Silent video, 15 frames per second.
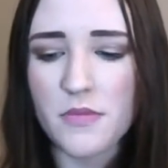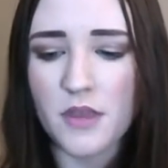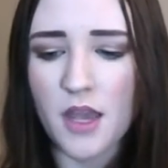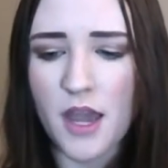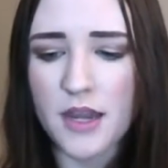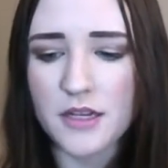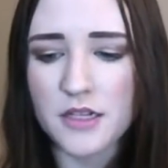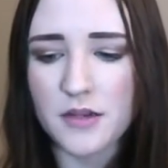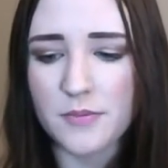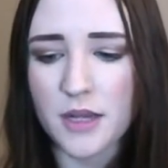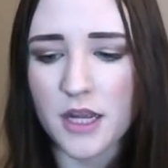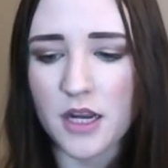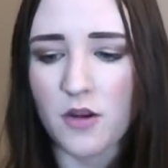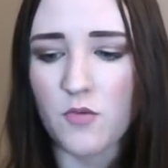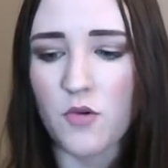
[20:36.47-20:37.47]
I ended up
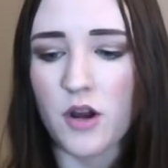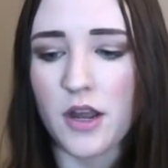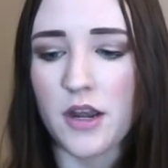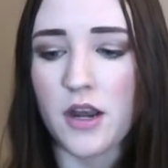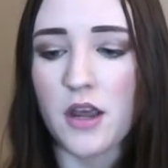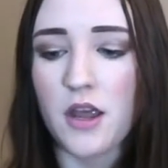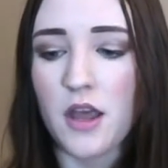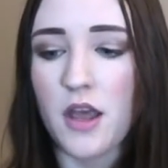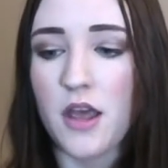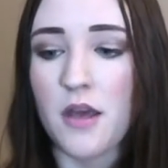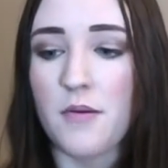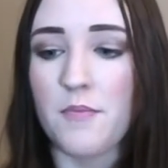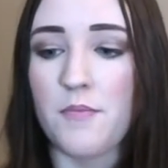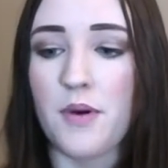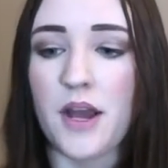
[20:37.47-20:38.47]
getting one.
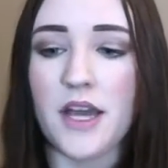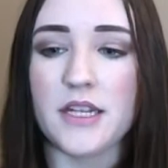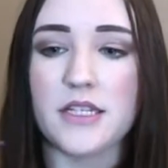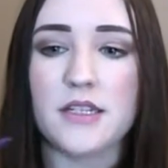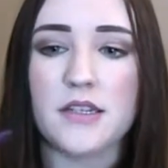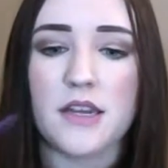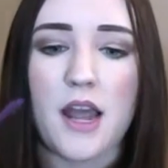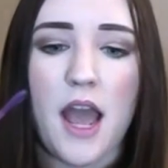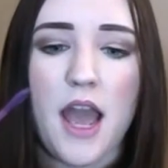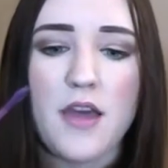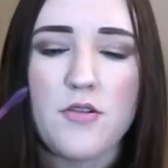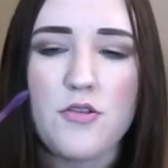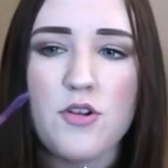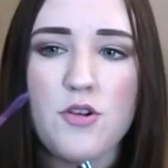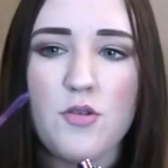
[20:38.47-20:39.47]
But I
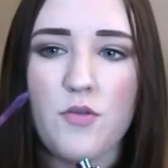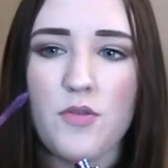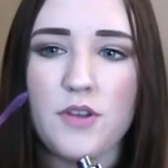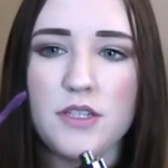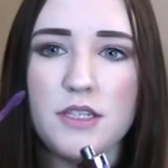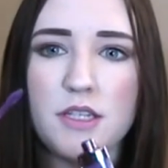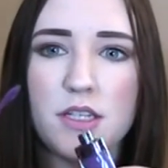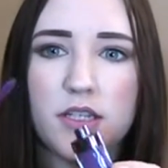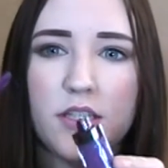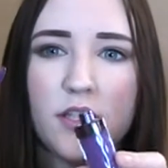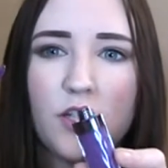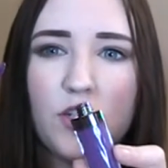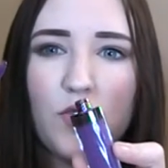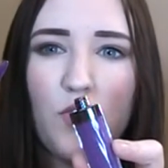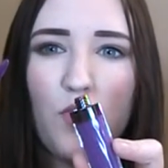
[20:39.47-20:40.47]
don't know, this is
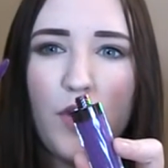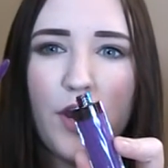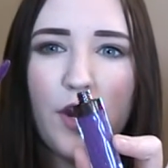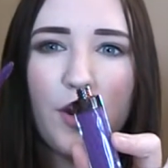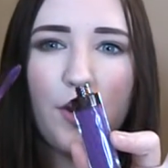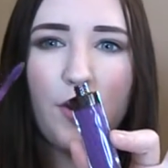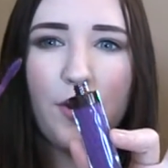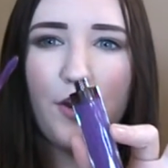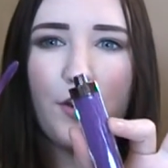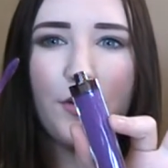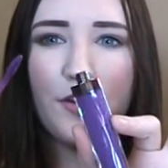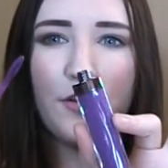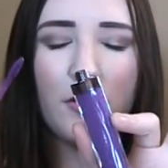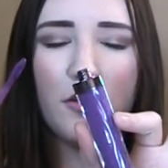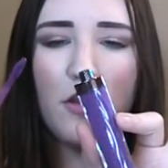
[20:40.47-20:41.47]
such a weird
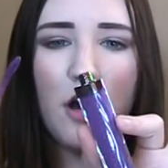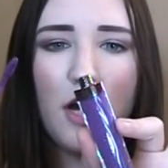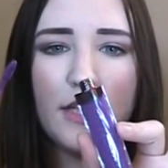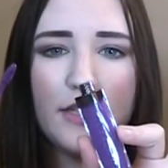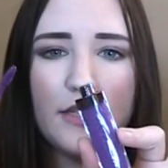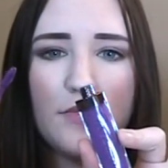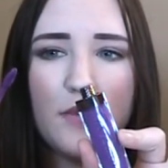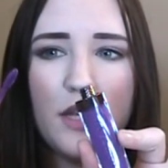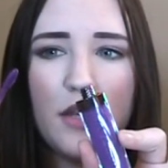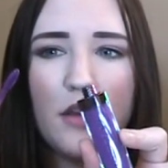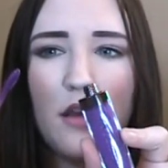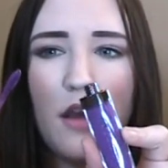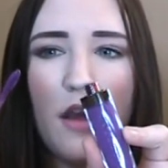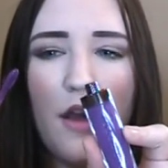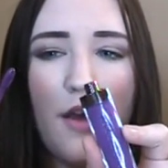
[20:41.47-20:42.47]
gloss to me.
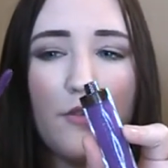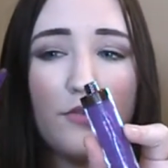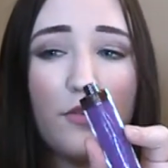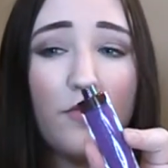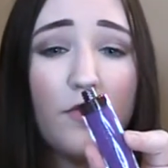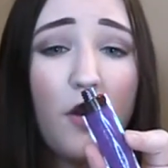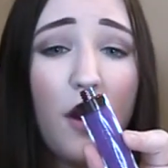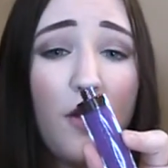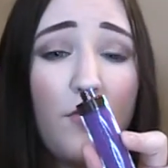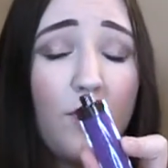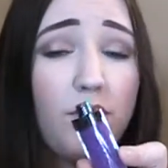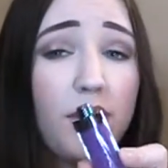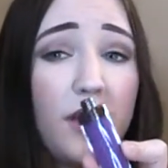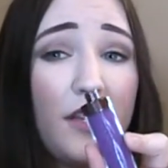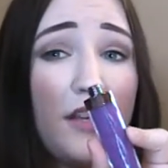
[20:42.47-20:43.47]
So far I
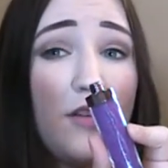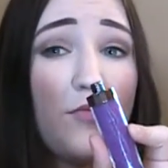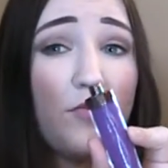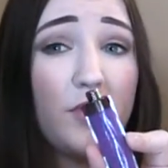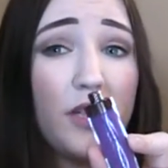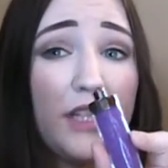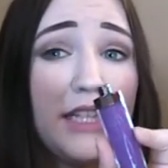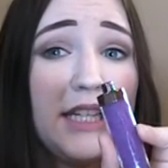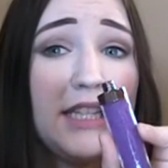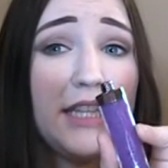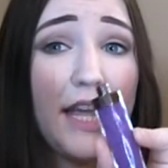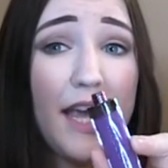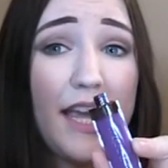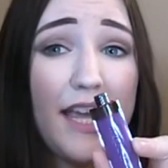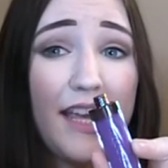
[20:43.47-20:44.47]
really, really
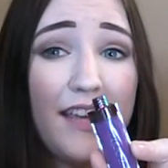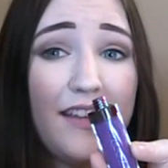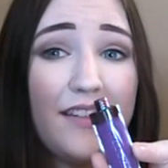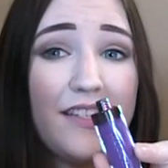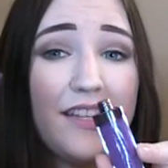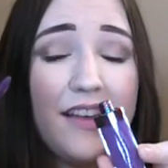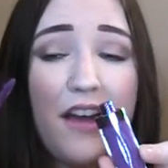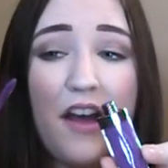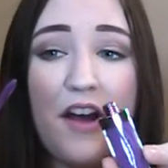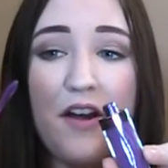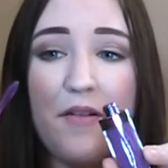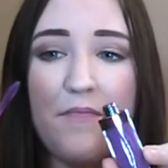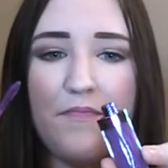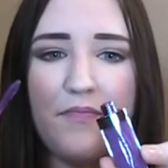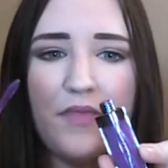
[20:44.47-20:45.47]
like it.
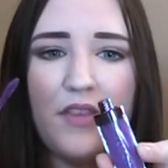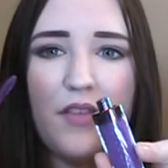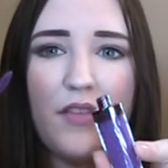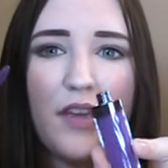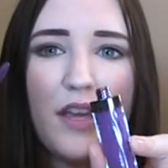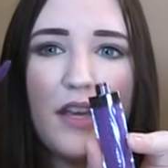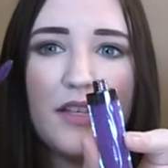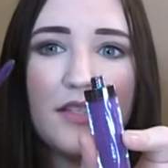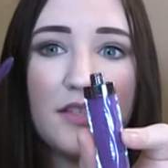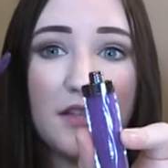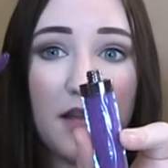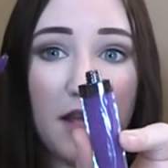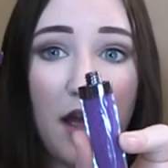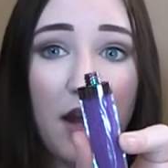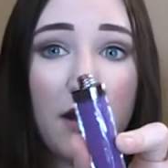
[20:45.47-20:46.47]
The thing is
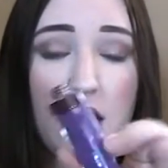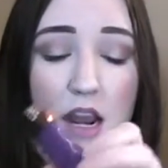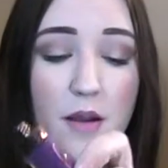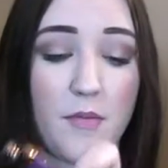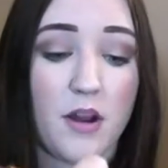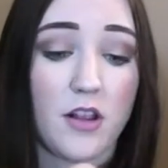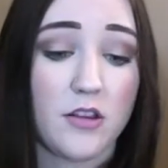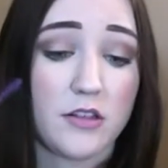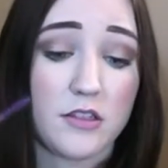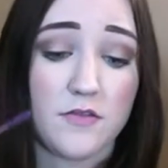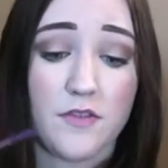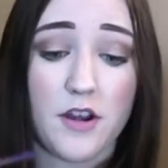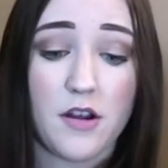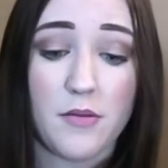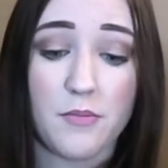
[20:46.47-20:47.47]
on camera it looks
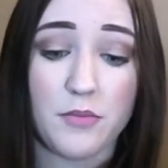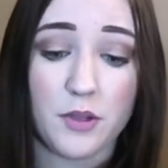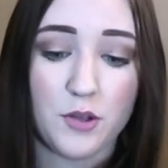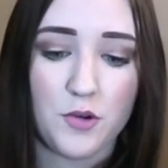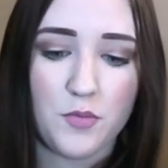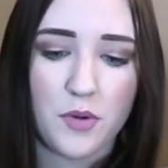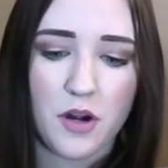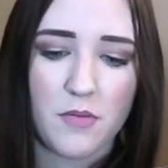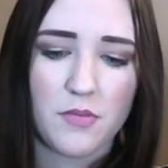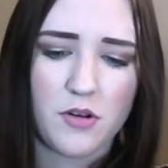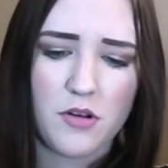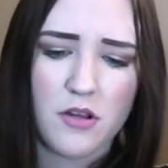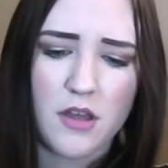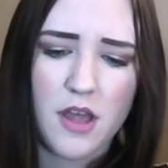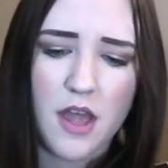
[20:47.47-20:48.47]
very blue
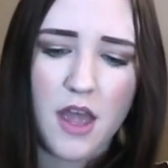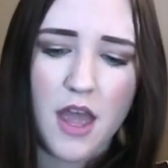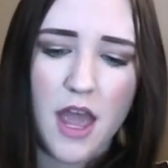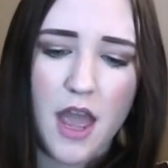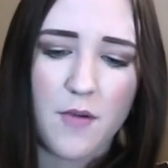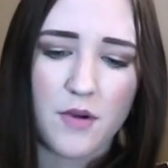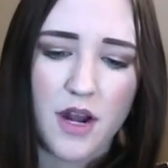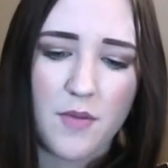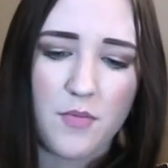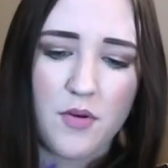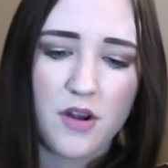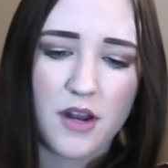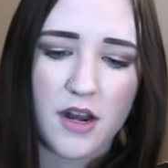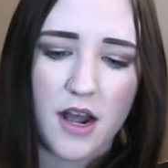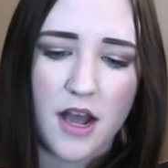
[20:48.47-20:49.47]
purple, and when I
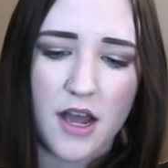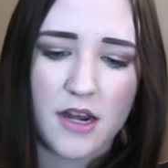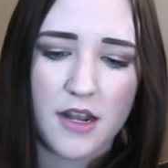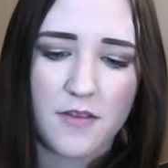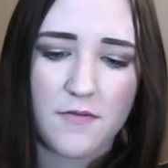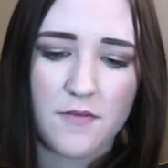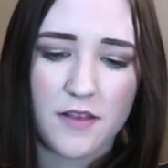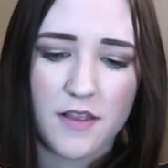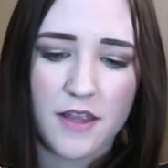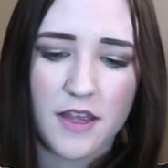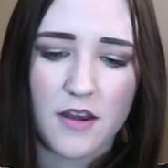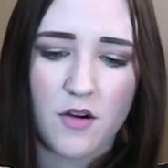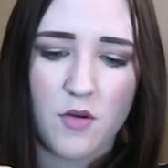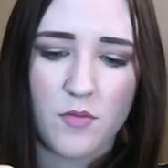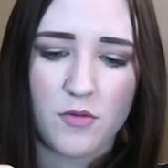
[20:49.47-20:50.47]
put it on I feel like
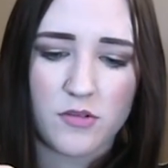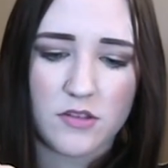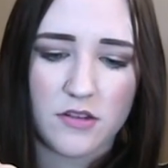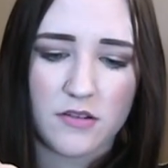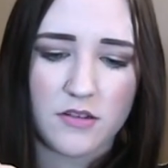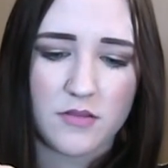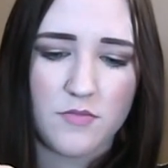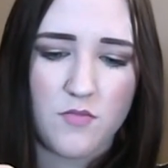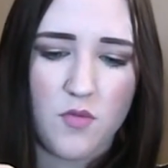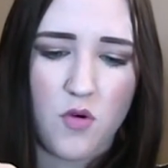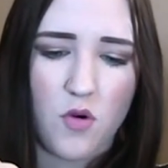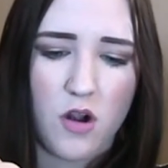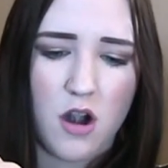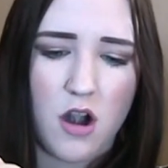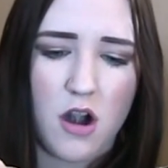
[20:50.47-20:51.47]
it almost looks
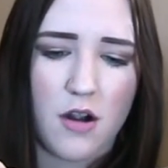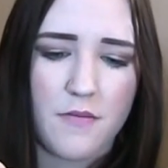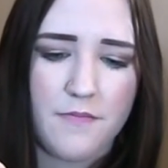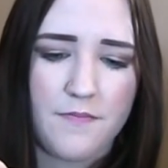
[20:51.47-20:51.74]
more,